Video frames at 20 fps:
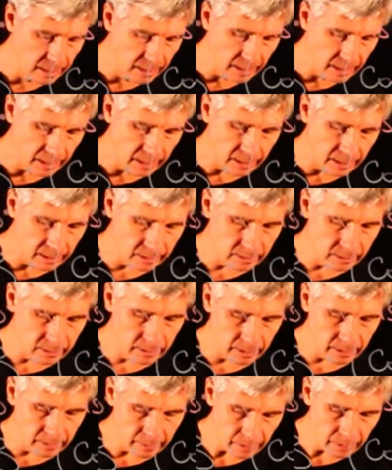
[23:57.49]
And
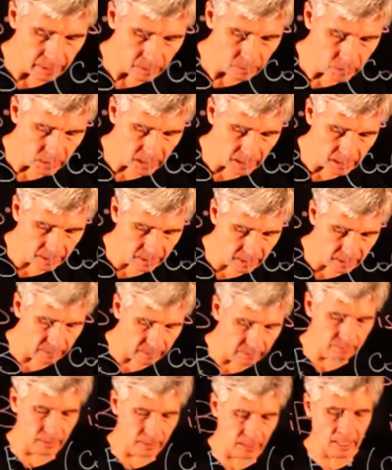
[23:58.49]
then we take the
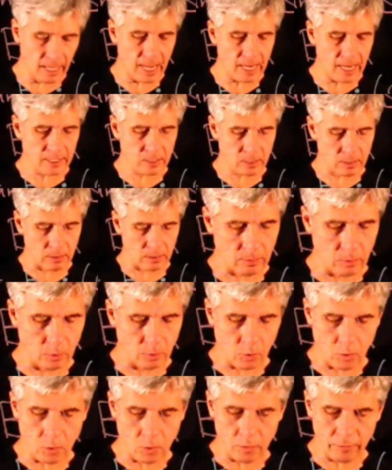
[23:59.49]
last
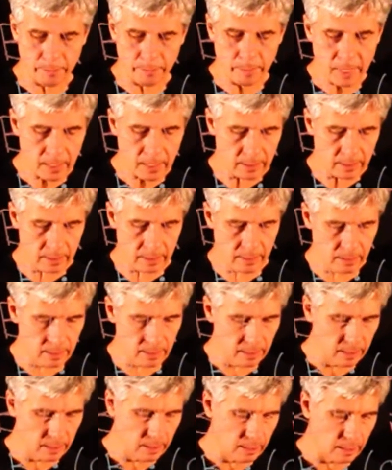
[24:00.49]
row of B
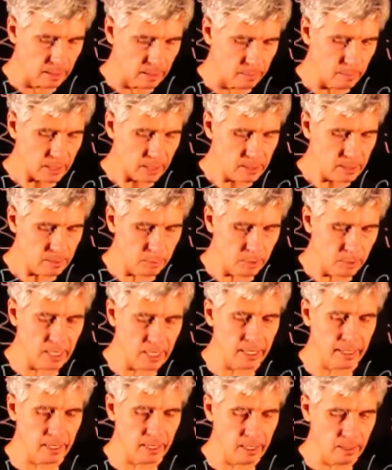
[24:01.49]
and
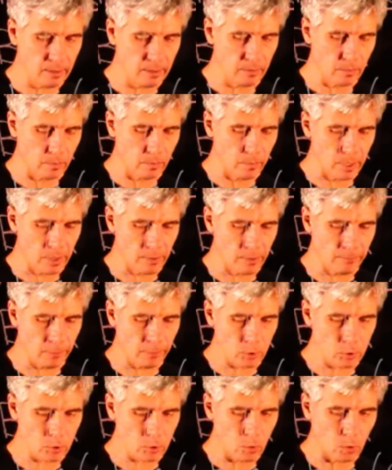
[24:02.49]
multiply with the
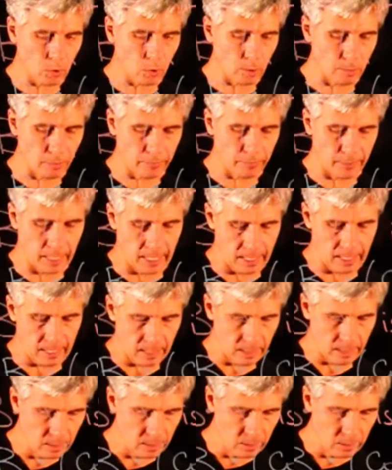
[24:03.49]
first column of A.
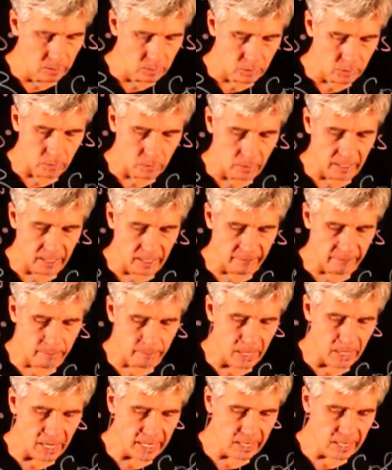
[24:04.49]
So we have
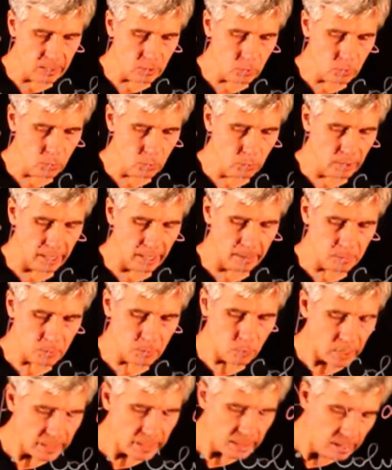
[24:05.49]
minus 2 times
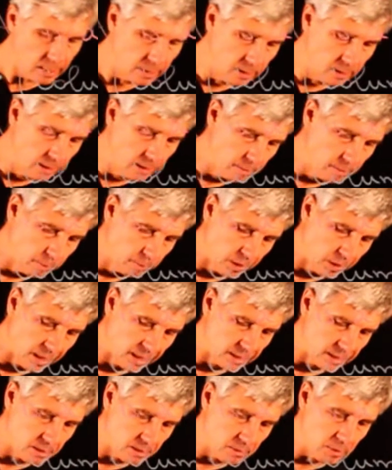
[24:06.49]
1
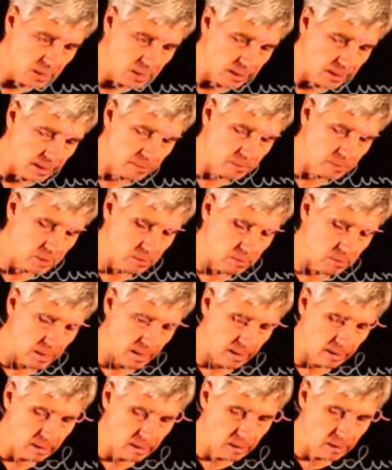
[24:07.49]
plus 3 times
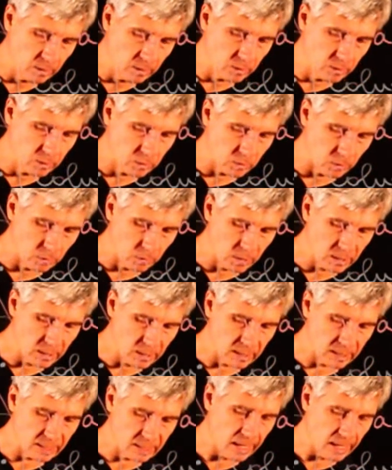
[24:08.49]
3. So this
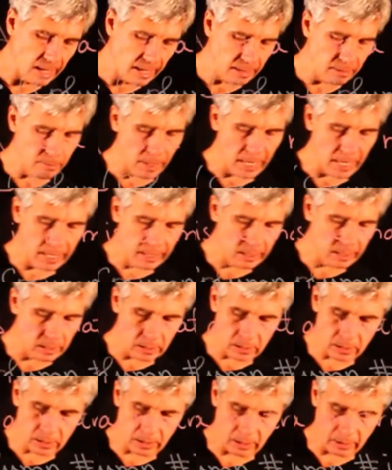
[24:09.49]
is 9
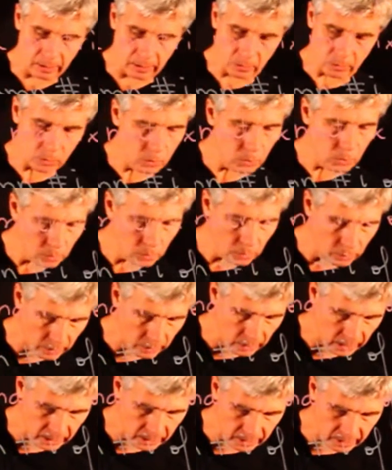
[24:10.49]
minus 2,
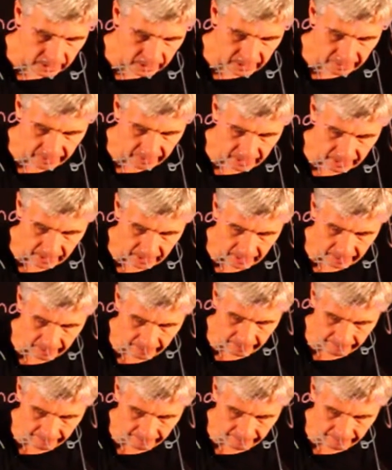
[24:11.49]
that's 7 again.